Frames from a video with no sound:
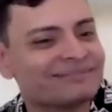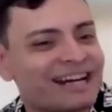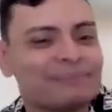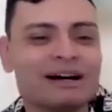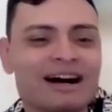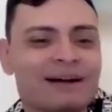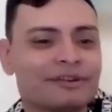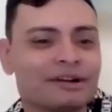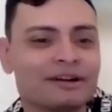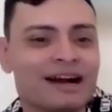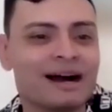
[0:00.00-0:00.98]
I'm a, I'm
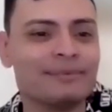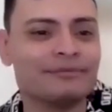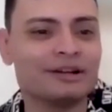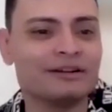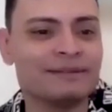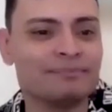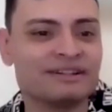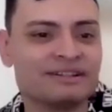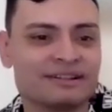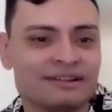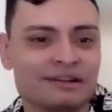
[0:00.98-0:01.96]
very I'm very
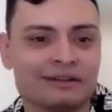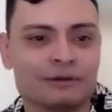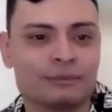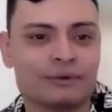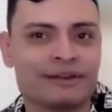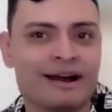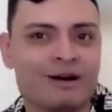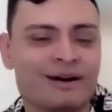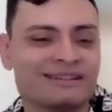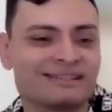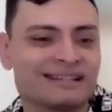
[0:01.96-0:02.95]
particular with how
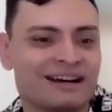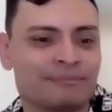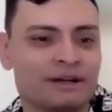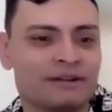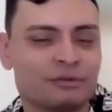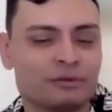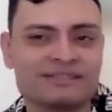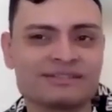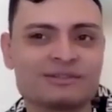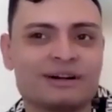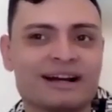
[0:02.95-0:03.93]
I sound, my
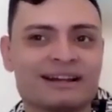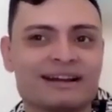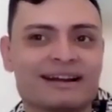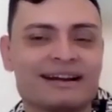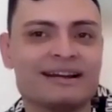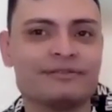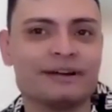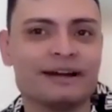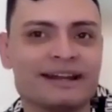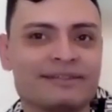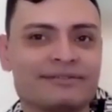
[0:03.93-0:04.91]
voice. So I like if
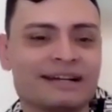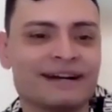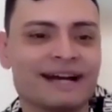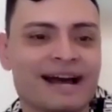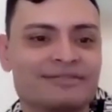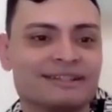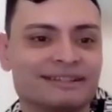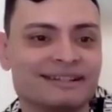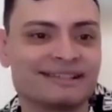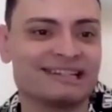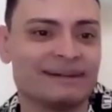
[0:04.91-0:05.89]
even if I have to
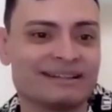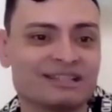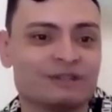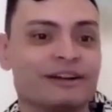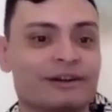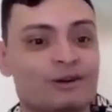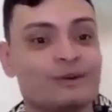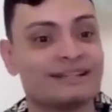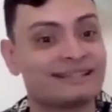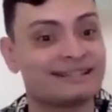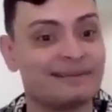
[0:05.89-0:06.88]
listen to myself, I
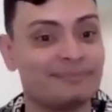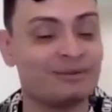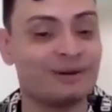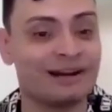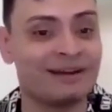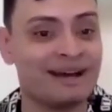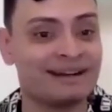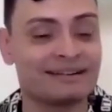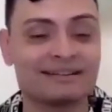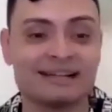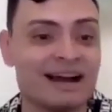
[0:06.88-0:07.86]
always skip it when I'm editing,
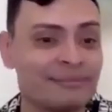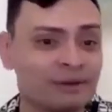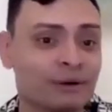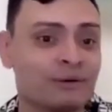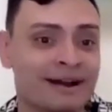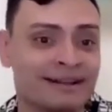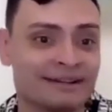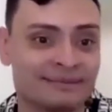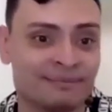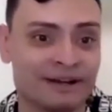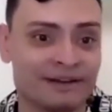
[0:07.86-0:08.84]
because I'm the one who
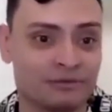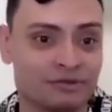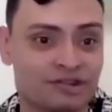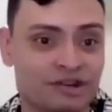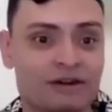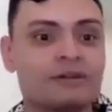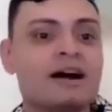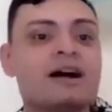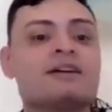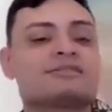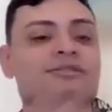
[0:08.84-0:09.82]
edits my own show.
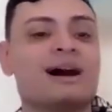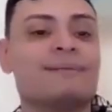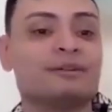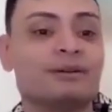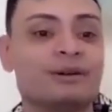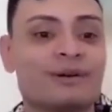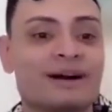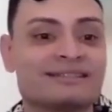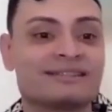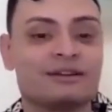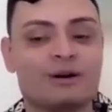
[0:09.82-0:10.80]
So I'm the one who
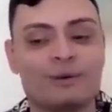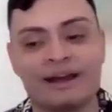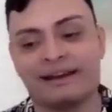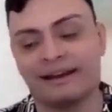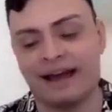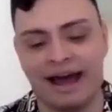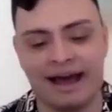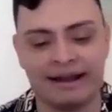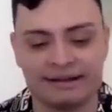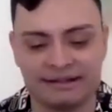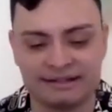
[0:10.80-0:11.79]
has to go in
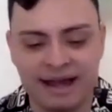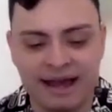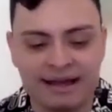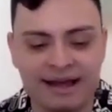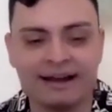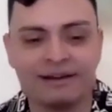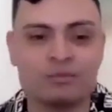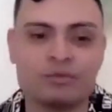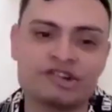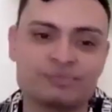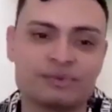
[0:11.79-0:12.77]
and edit
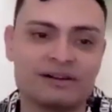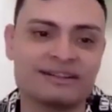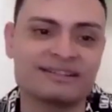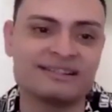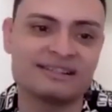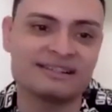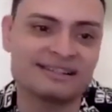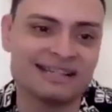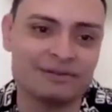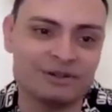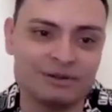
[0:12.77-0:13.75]
which parts doesn't
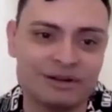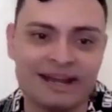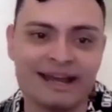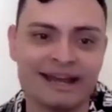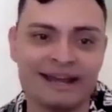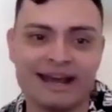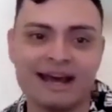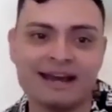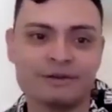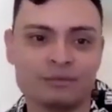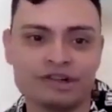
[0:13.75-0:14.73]
sound okay,
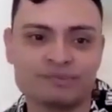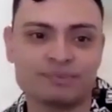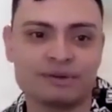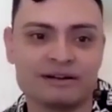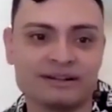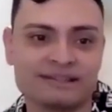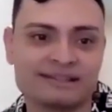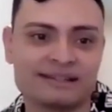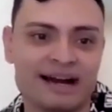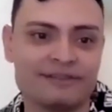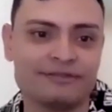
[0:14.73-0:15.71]
edit which parts
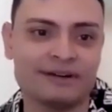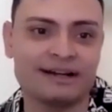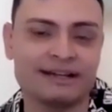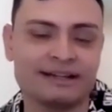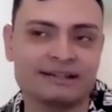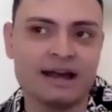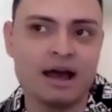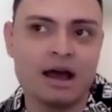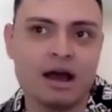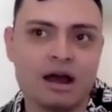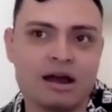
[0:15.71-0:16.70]
I find
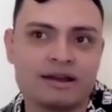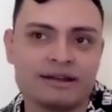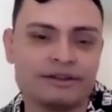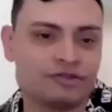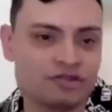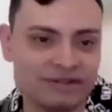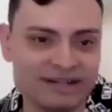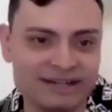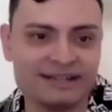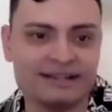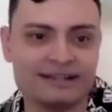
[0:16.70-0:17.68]

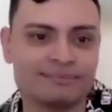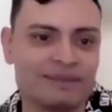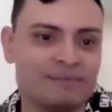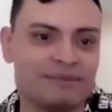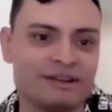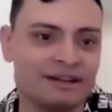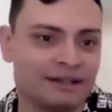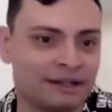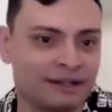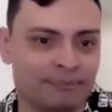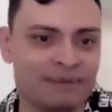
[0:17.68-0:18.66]
intriguing, maybe
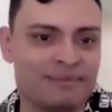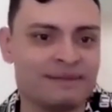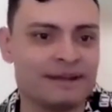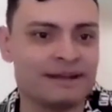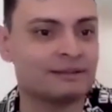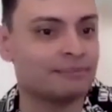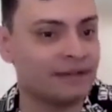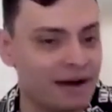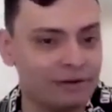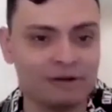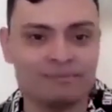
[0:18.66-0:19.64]
maybe make them
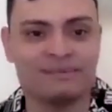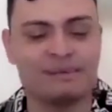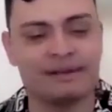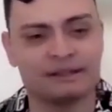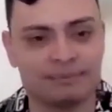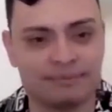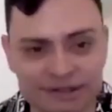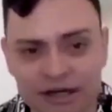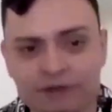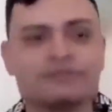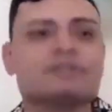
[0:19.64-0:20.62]
louder, maybe make them
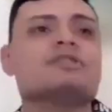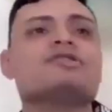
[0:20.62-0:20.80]
softer.